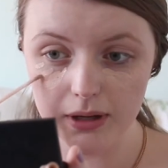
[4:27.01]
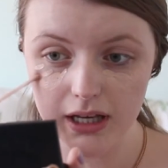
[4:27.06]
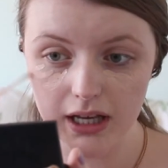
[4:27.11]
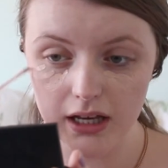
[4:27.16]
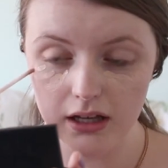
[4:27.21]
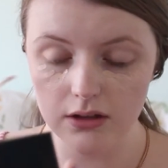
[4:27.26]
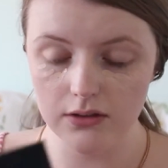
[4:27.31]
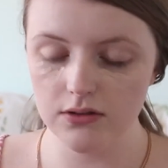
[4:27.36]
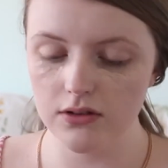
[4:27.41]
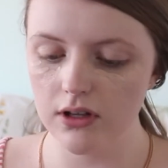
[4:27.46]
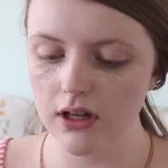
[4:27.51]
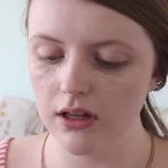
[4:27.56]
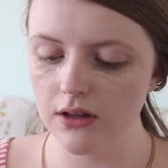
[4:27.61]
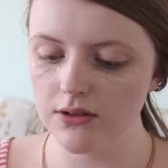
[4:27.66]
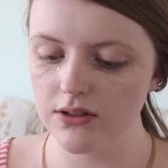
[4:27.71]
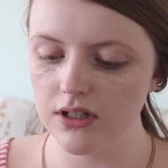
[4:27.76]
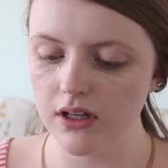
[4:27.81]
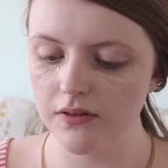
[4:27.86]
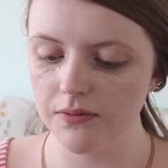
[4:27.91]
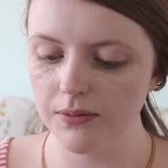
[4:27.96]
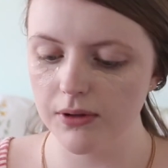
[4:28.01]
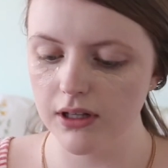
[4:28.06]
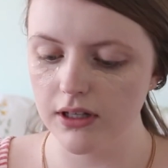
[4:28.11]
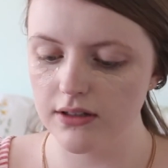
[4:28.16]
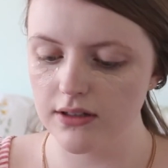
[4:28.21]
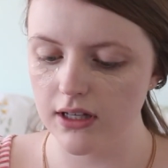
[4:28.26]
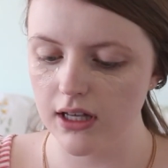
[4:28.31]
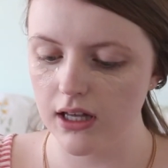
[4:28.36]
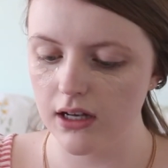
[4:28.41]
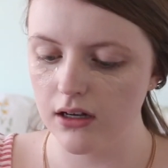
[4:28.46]
I can't use yellow stuff
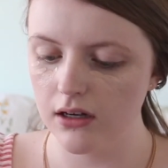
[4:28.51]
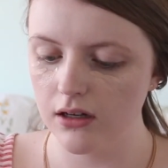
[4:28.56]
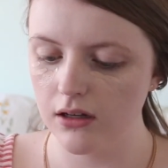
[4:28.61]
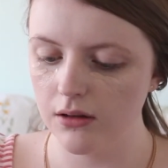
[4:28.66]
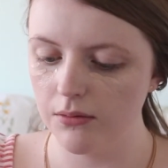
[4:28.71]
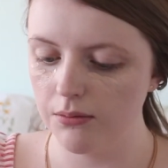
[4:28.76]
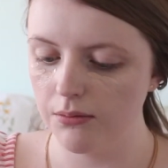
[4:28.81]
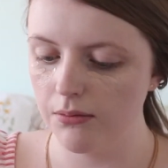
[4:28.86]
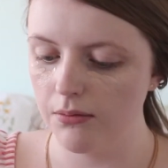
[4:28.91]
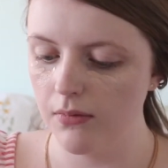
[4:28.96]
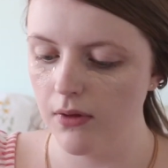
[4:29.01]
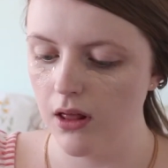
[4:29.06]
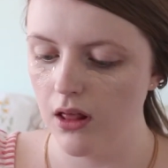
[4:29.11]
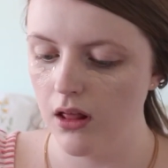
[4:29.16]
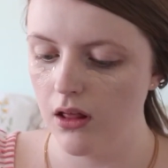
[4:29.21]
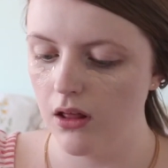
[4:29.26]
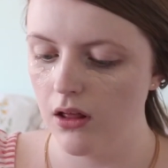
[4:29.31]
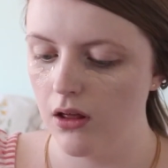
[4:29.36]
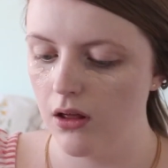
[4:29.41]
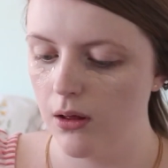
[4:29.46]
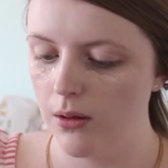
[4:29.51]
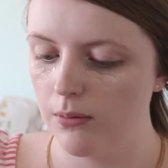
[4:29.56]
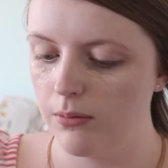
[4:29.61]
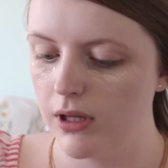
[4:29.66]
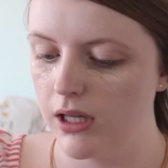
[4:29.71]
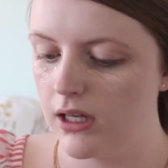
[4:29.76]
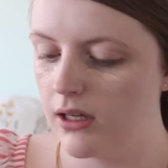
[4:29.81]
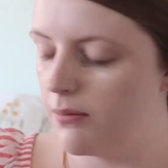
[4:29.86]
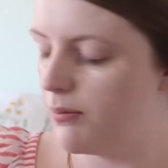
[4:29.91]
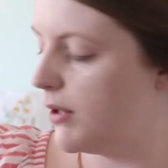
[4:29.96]
because, again,
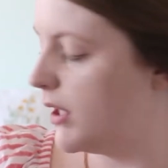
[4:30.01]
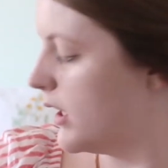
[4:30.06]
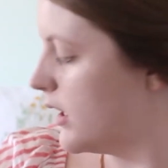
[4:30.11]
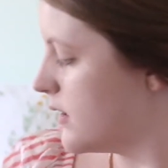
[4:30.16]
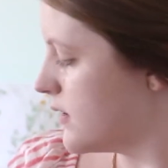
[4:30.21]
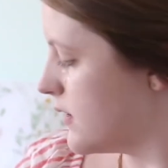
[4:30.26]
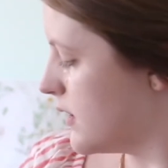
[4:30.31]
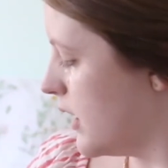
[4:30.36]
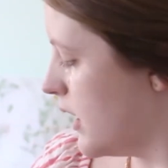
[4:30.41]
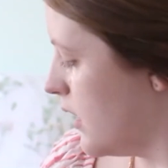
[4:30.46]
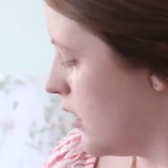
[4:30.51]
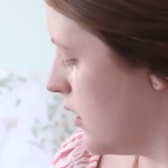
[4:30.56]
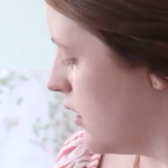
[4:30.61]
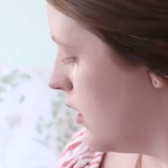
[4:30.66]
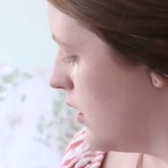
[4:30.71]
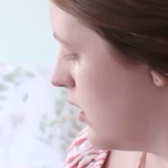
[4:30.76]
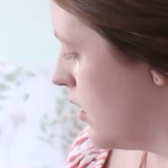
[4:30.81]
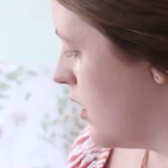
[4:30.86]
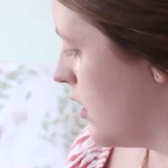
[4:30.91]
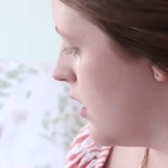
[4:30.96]
pink skin.